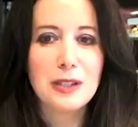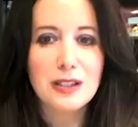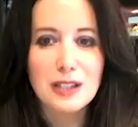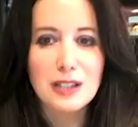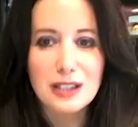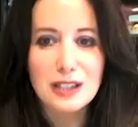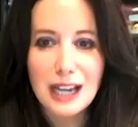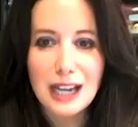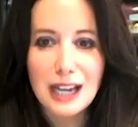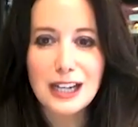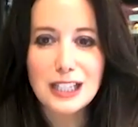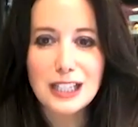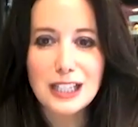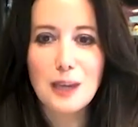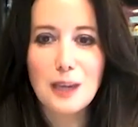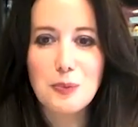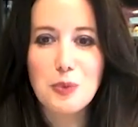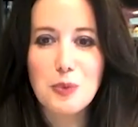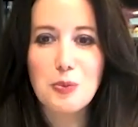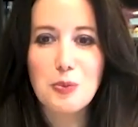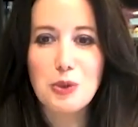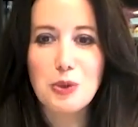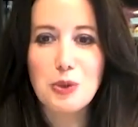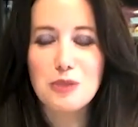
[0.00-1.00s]
it's not
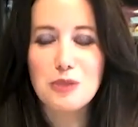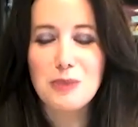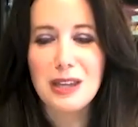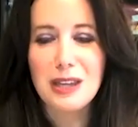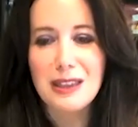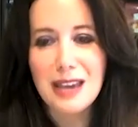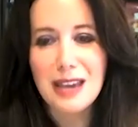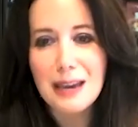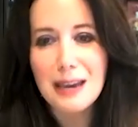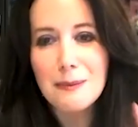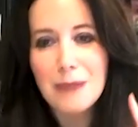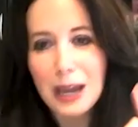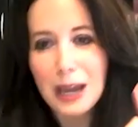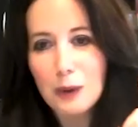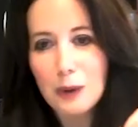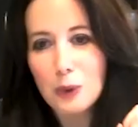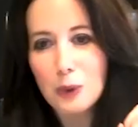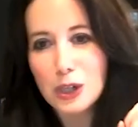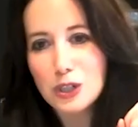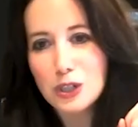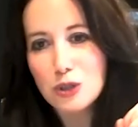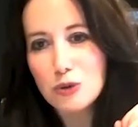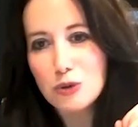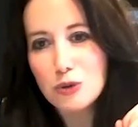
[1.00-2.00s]
acceptable to me. They may
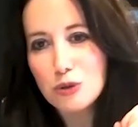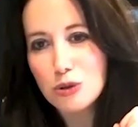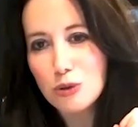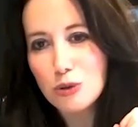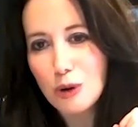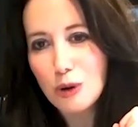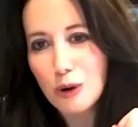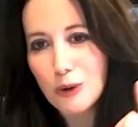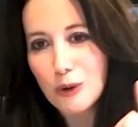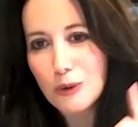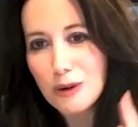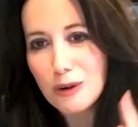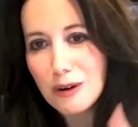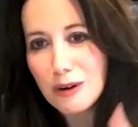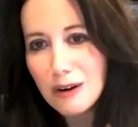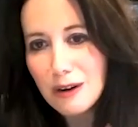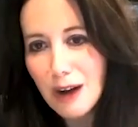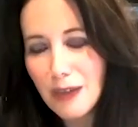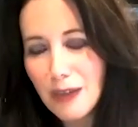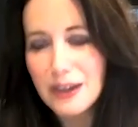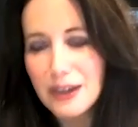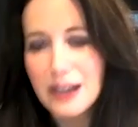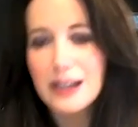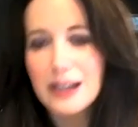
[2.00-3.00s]
want you to own
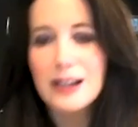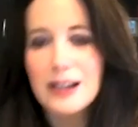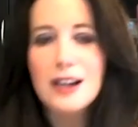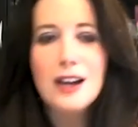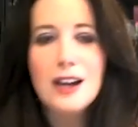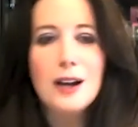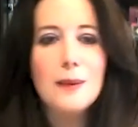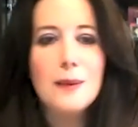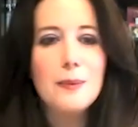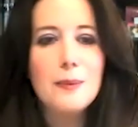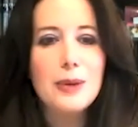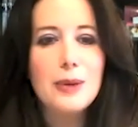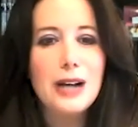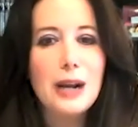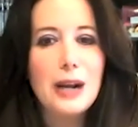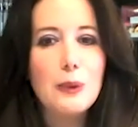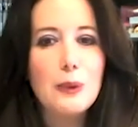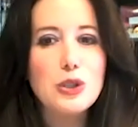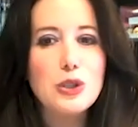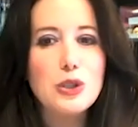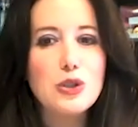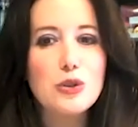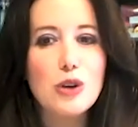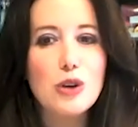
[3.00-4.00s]
nothing, but I
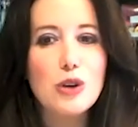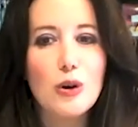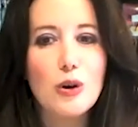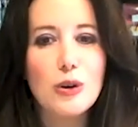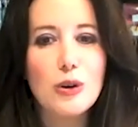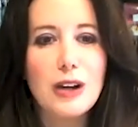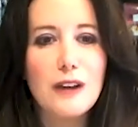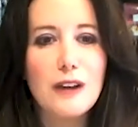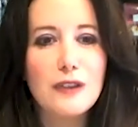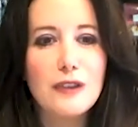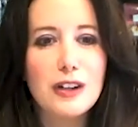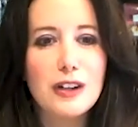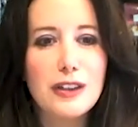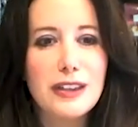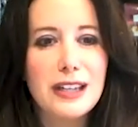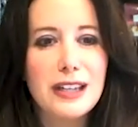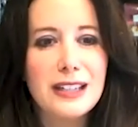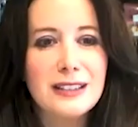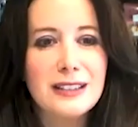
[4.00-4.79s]
want you to own everything.